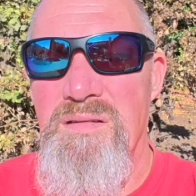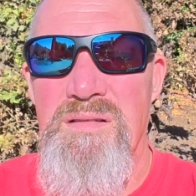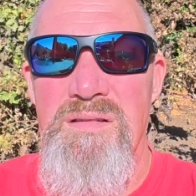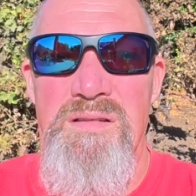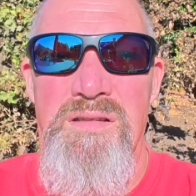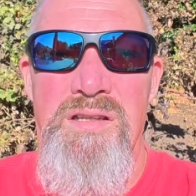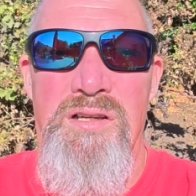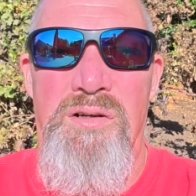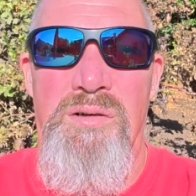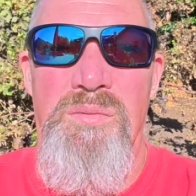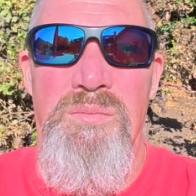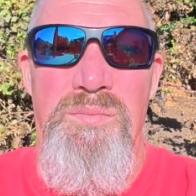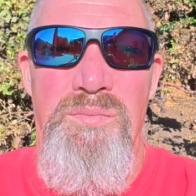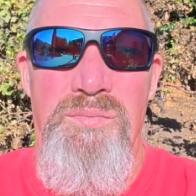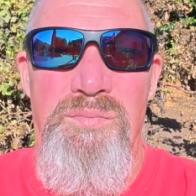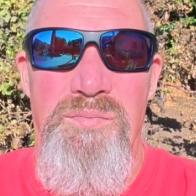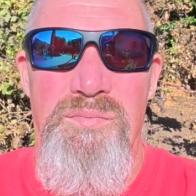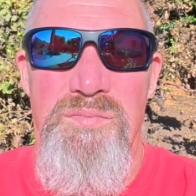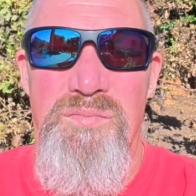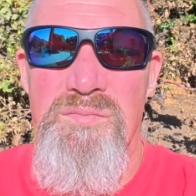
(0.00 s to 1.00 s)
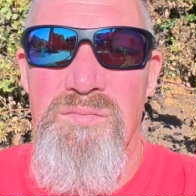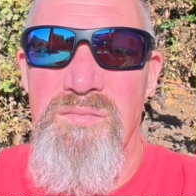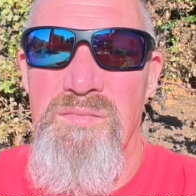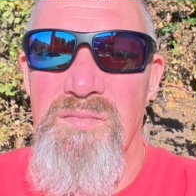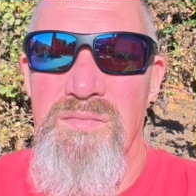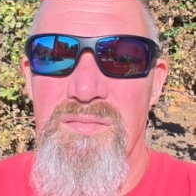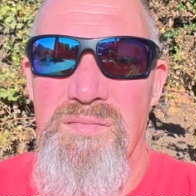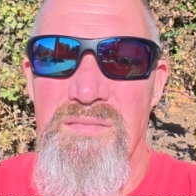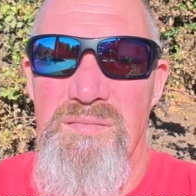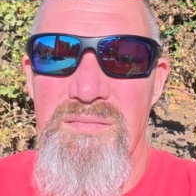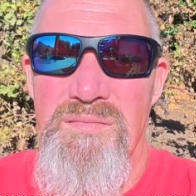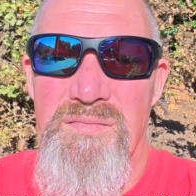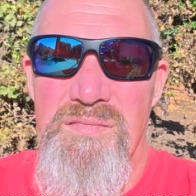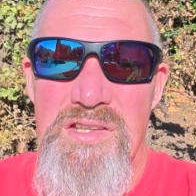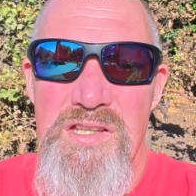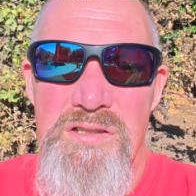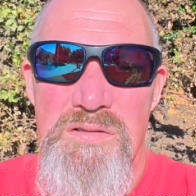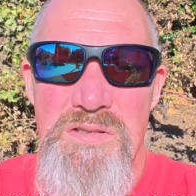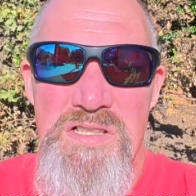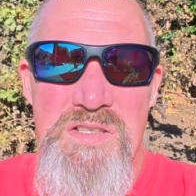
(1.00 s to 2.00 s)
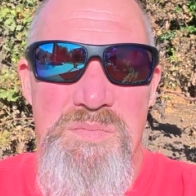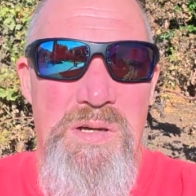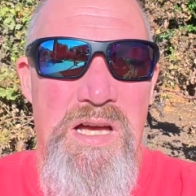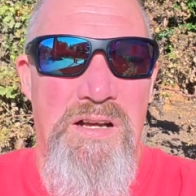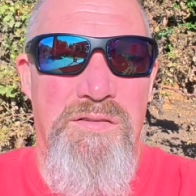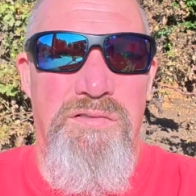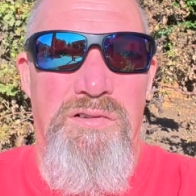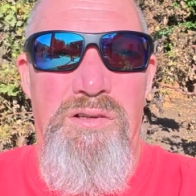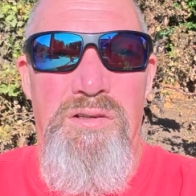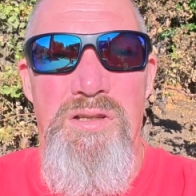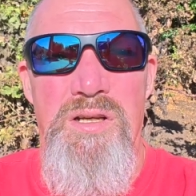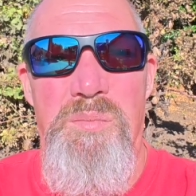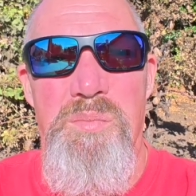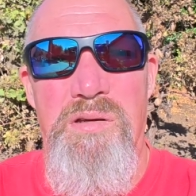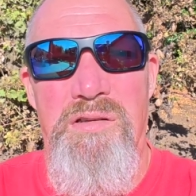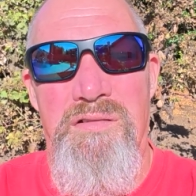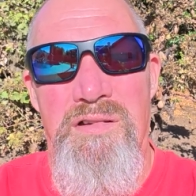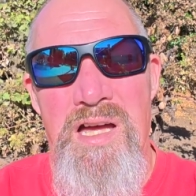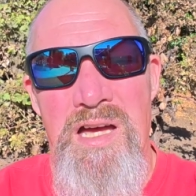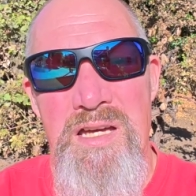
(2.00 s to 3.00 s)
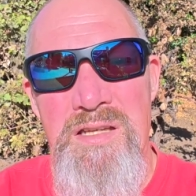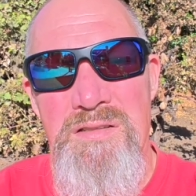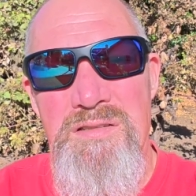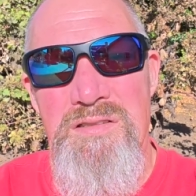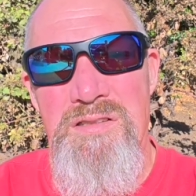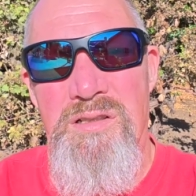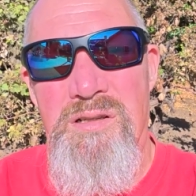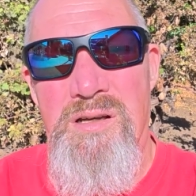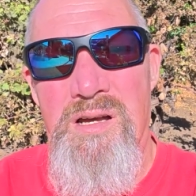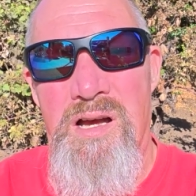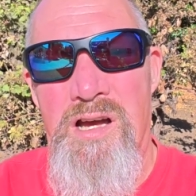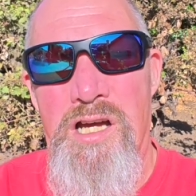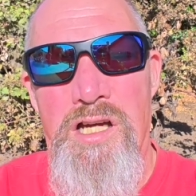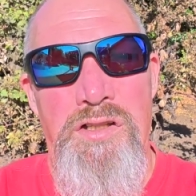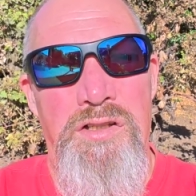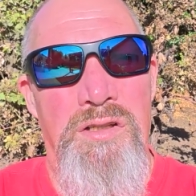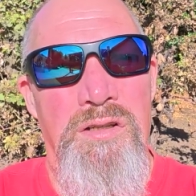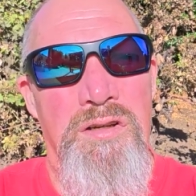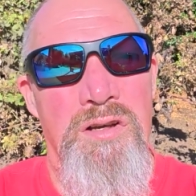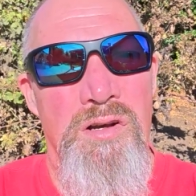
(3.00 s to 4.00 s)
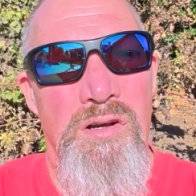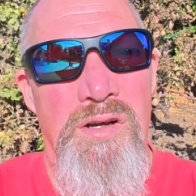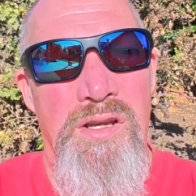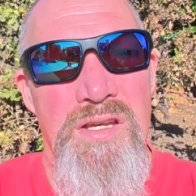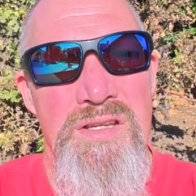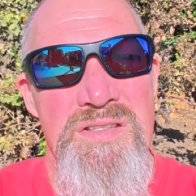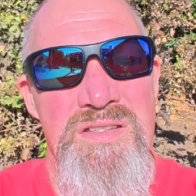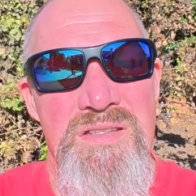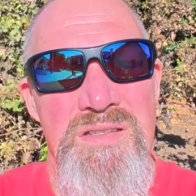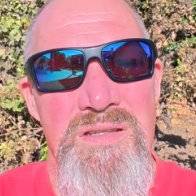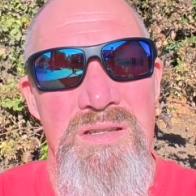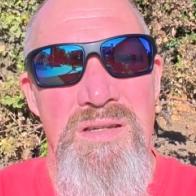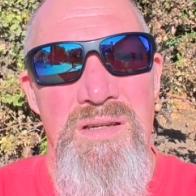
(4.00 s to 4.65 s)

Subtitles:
you're respectful, you're polite, you're kind, you're courteous,